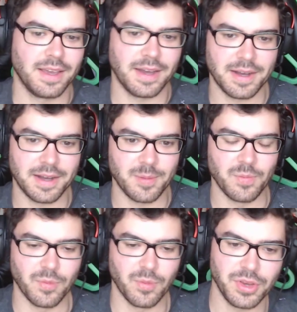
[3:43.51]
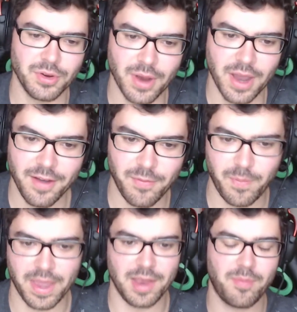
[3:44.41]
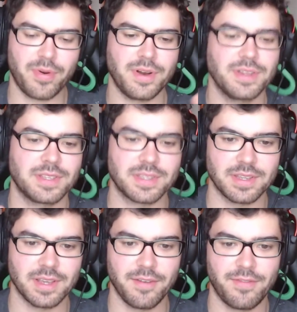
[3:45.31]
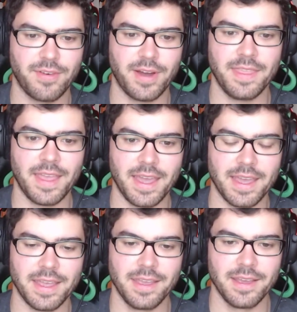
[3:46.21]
When you have papers, I find that